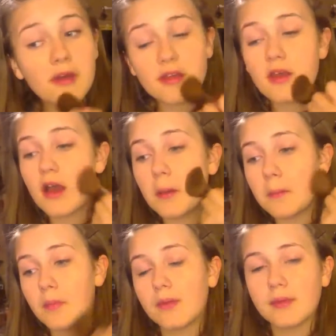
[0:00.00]
Put
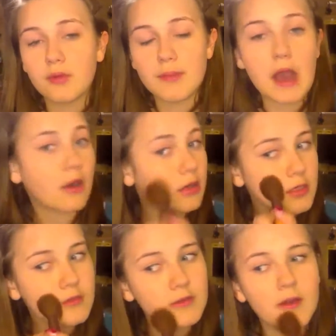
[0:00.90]
a bit more
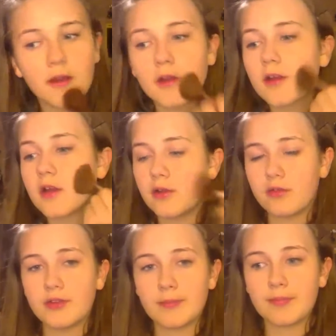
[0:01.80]
powder there,
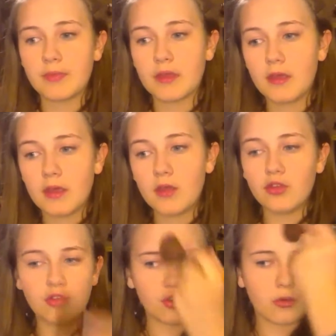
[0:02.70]
because
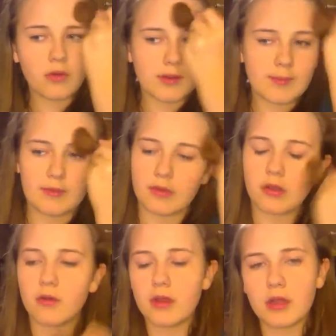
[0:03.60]
you don't want it to be
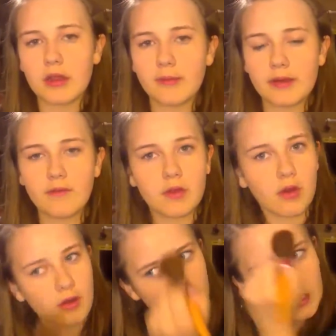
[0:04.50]
very oily
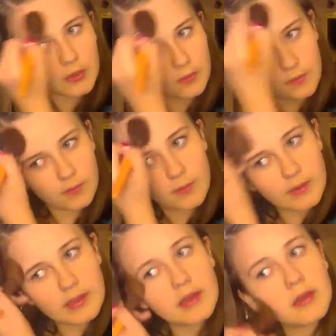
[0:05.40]
whenever you're a Harley
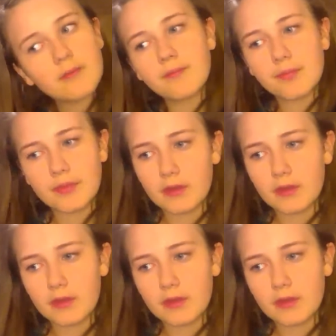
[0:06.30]
Quinn.